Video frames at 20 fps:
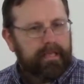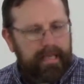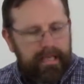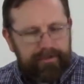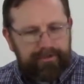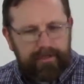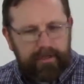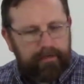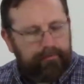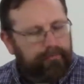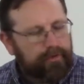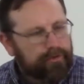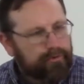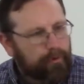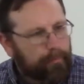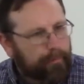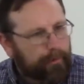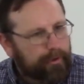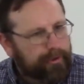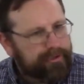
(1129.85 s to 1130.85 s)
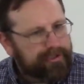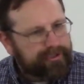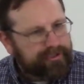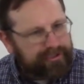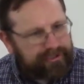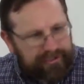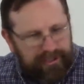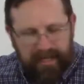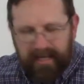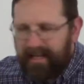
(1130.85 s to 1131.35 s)
each individual person
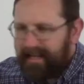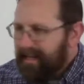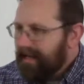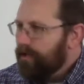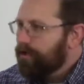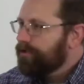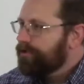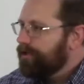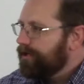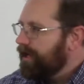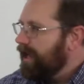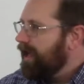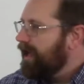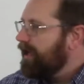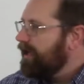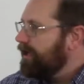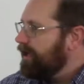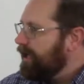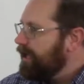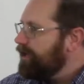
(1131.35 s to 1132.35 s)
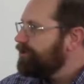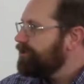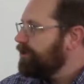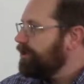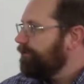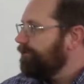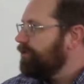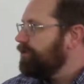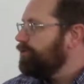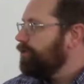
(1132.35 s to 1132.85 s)
sitting here today, each
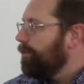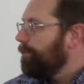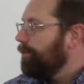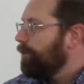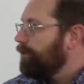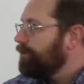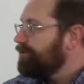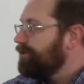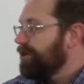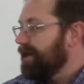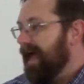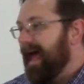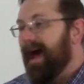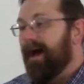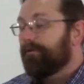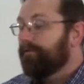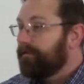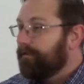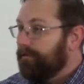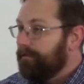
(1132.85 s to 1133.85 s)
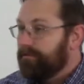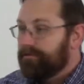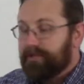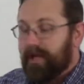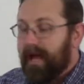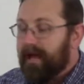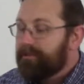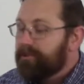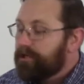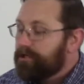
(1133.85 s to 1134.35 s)
individual person
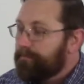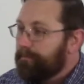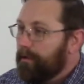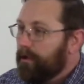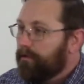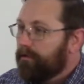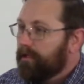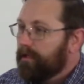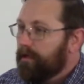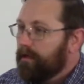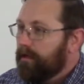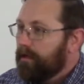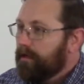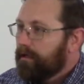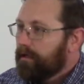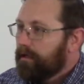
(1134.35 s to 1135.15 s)
outside this building,